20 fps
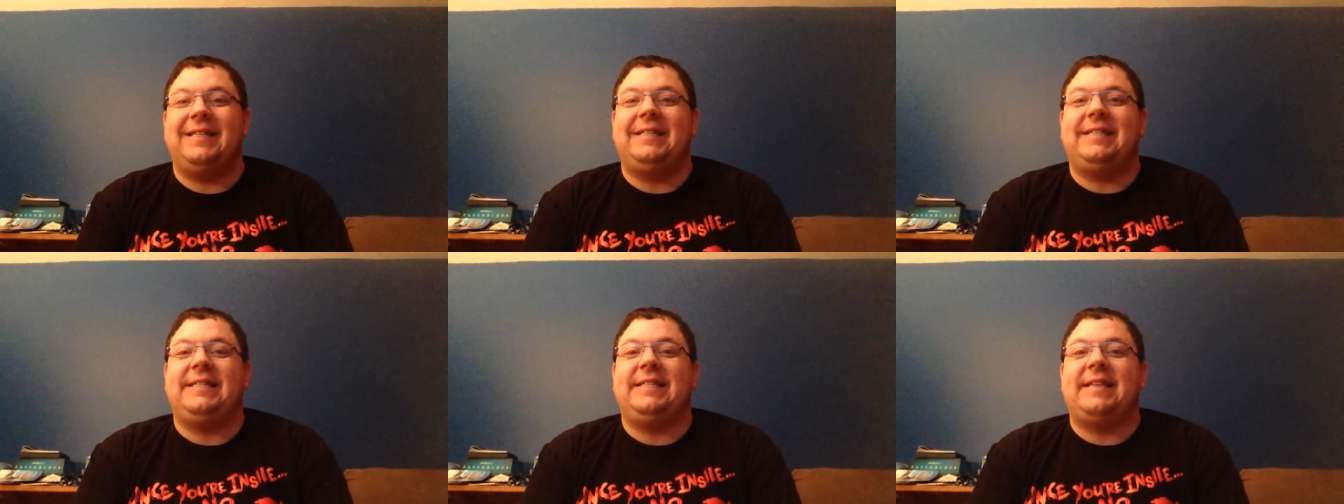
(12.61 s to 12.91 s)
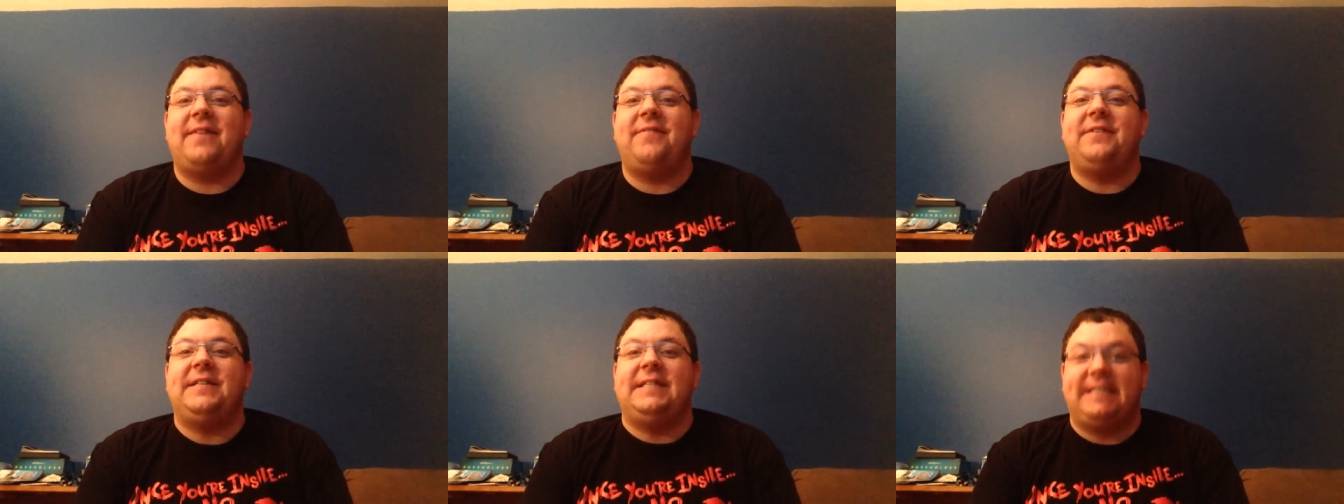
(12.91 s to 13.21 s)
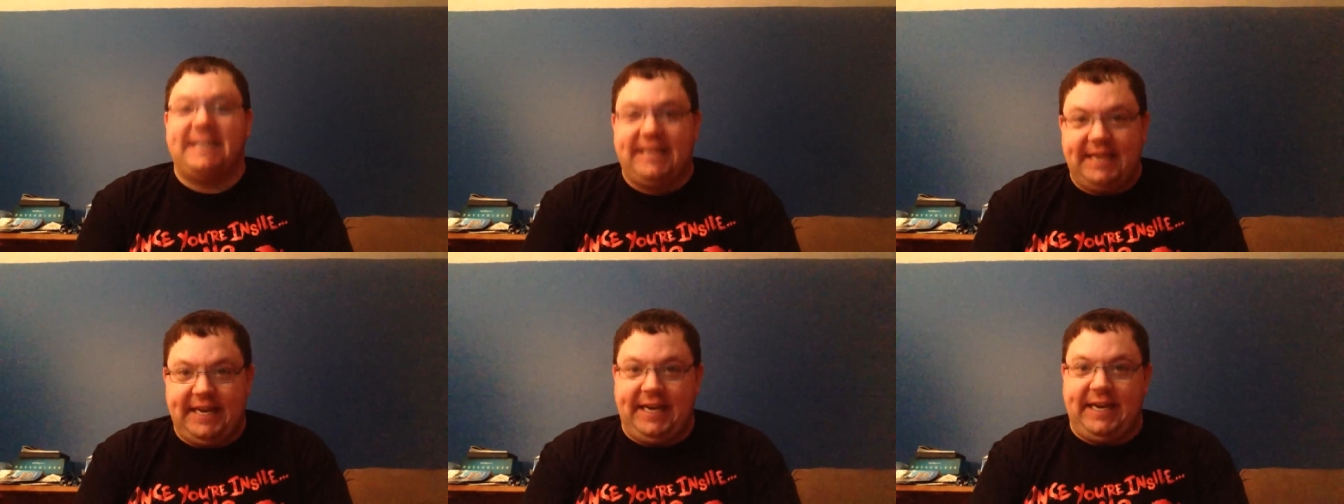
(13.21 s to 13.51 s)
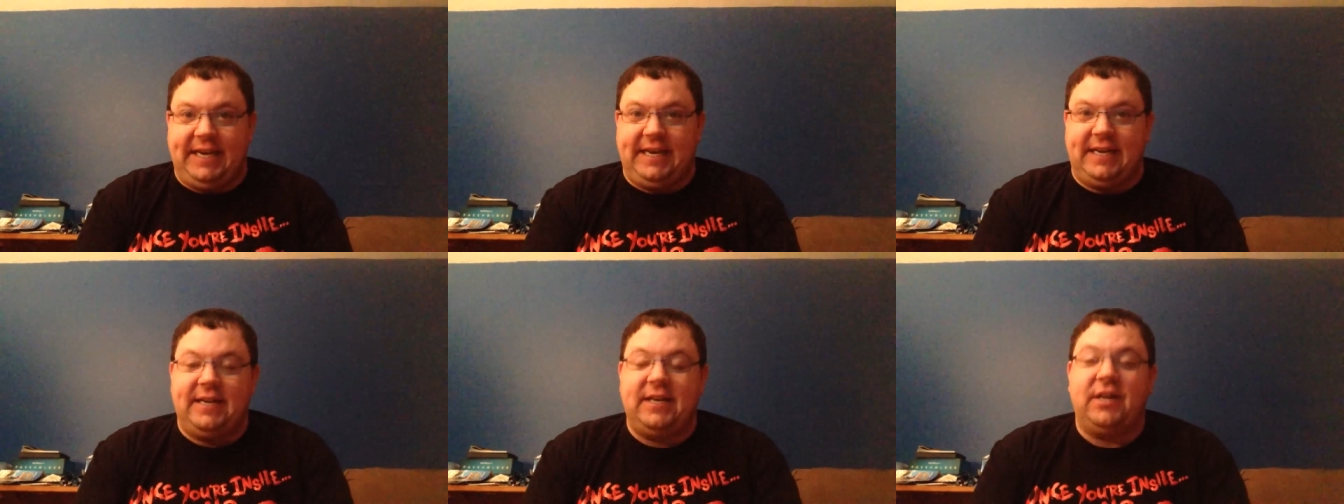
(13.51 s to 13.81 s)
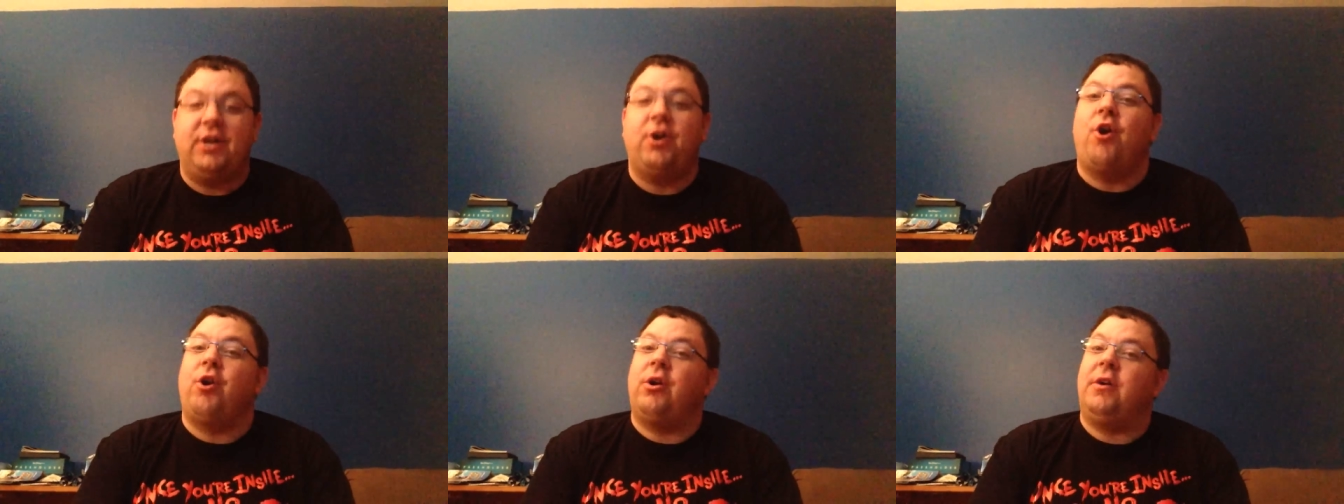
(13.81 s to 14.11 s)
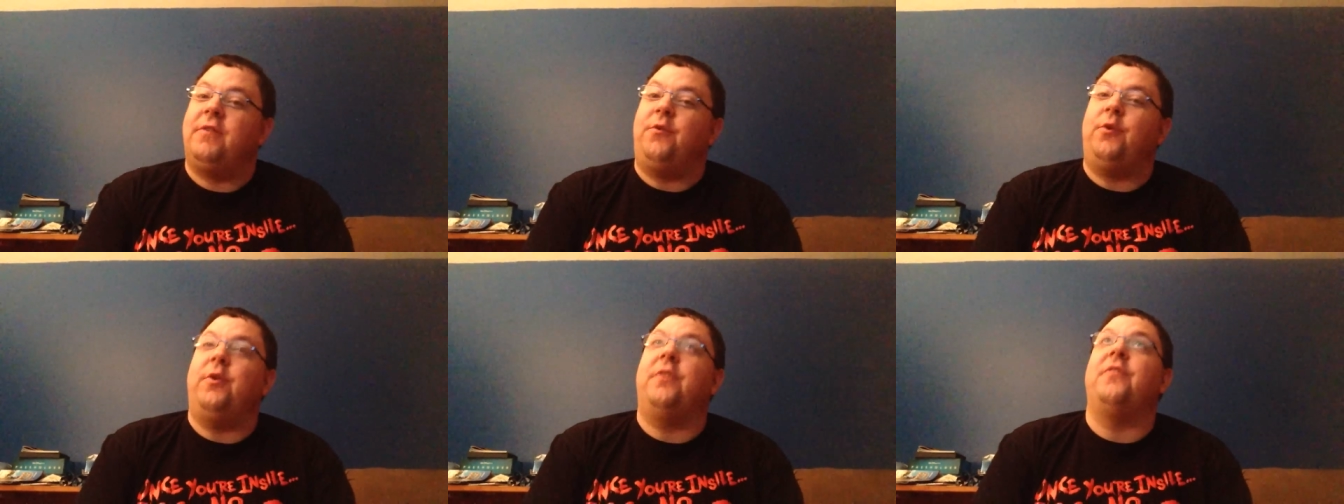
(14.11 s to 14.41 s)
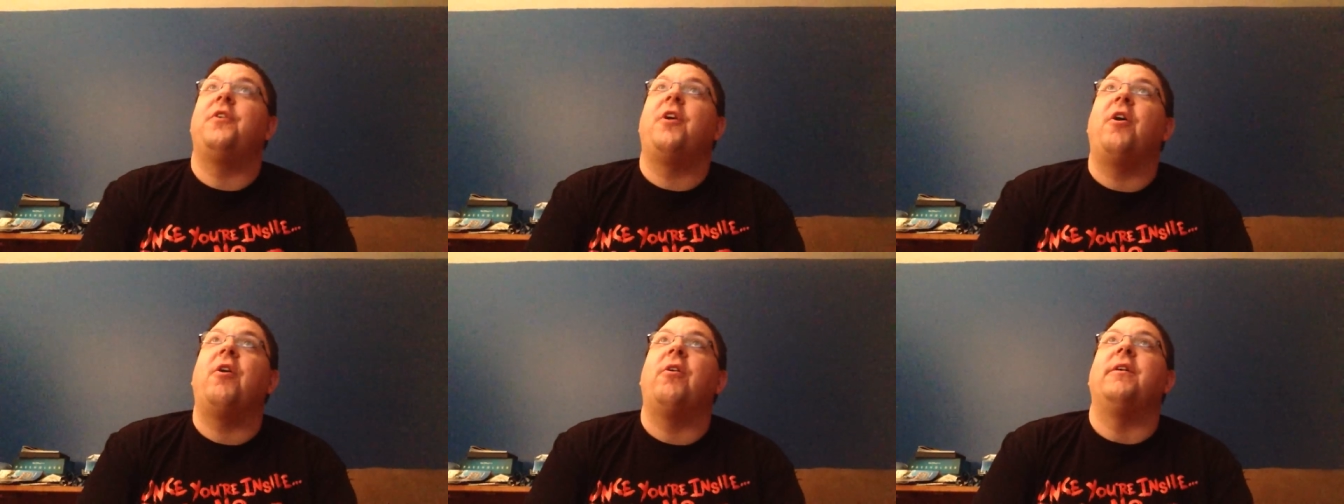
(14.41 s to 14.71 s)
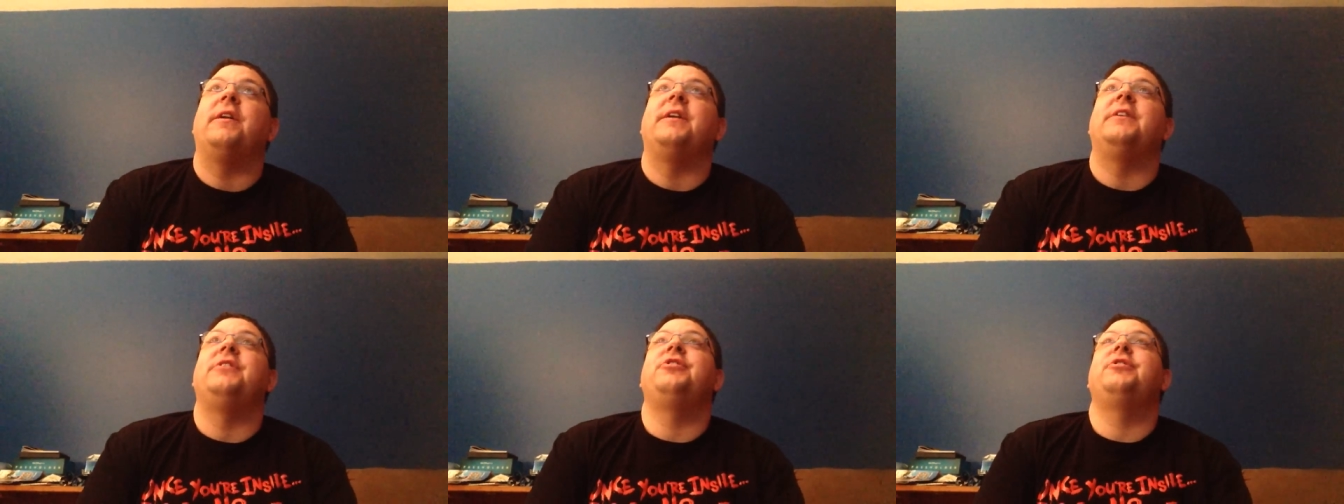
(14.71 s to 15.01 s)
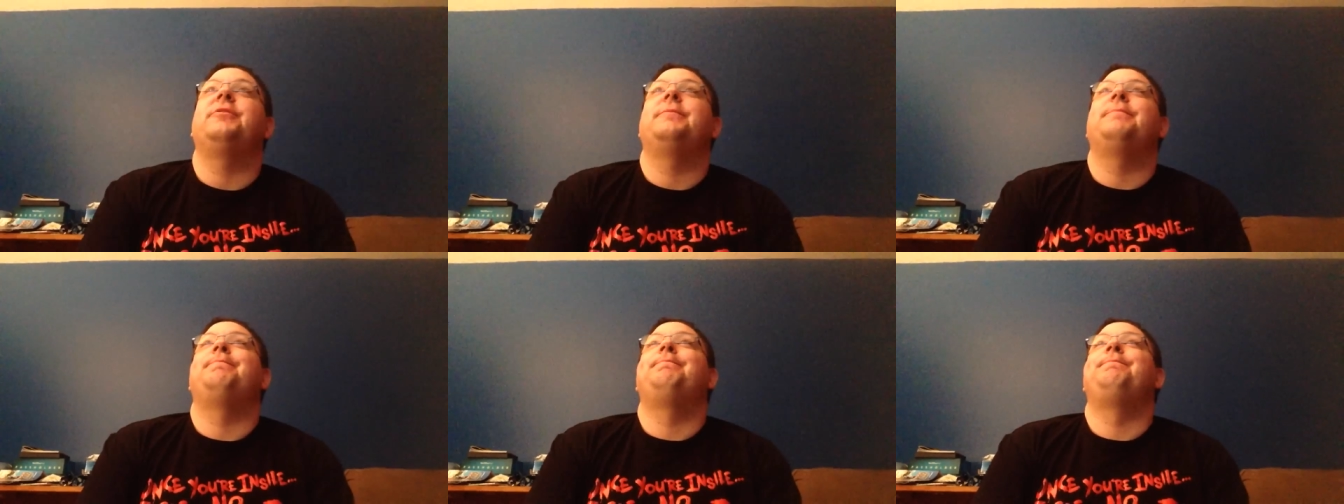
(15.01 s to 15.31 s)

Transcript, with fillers: 17, Carnival of Carnage.